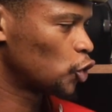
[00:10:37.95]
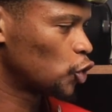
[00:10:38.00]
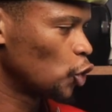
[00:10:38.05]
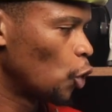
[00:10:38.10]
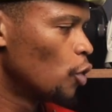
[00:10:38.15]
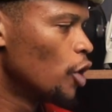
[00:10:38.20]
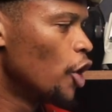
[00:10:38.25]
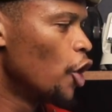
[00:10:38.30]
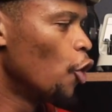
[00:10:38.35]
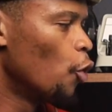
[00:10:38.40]

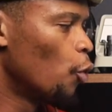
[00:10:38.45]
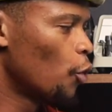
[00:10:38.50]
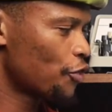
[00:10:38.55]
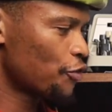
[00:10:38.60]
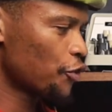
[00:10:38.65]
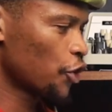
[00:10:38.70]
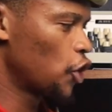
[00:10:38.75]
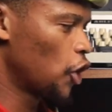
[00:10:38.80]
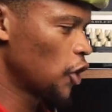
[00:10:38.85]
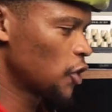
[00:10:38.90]
So
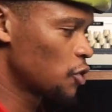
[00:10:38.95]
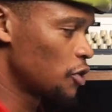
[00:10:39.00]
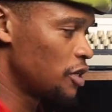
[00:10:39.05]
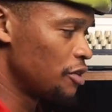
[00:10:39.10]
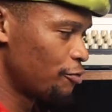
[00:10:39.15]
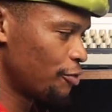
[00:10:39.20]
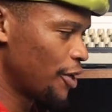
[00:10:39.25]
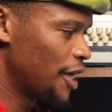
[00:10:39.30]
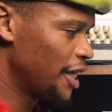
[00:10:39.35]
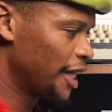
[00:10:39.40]
with regards to
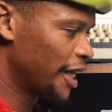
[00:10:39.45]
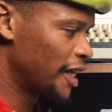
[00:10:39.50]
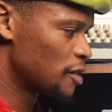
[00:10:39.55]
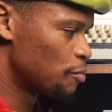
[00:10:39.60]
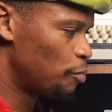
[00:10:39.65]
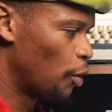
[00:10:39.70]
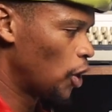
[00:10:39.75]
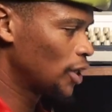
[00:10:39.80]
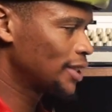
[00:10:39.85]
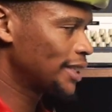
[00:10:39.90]
defending his
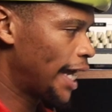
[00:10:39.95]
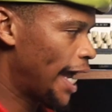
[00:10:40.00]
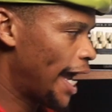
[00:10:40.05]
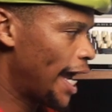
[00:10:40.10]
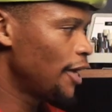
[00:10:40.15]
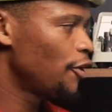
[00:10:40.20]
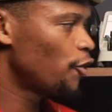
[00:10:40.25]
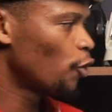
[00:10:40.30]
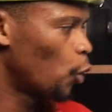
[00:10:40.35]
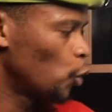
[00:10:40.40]
box
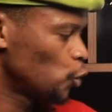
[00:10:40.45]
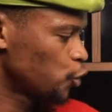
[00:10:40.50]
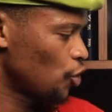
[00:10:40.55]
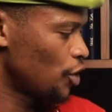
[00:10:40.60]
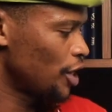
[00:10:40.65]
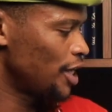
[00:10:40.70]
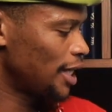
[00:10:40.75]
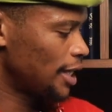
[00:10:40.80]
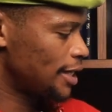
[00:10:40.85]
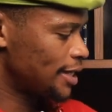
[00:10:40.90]
and also
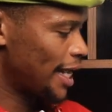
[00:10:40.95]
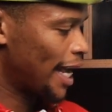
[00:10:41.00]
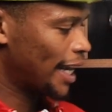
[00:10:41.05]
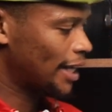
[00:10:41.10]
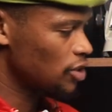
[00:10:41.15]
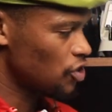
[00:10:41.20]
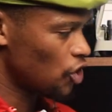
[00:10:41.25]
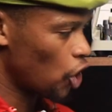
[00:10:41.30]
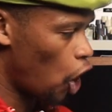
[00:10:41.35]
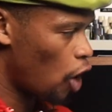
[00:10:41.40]
then
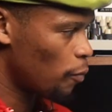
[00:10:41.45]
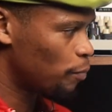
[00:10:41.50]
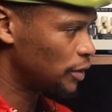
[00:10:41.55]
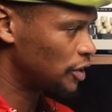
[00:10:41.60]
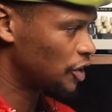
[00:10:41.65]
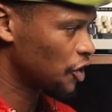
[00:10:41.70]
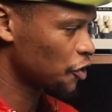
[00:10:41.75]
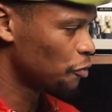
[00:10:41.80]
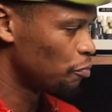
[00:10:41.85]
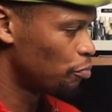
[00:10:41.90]
attacking the
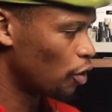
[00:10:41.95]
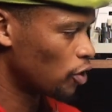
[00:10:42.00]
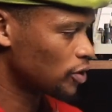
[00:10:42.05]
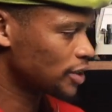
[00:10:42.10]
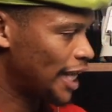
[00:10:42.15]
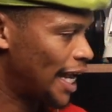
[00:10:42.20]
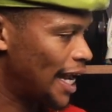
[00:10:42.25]
opposition box,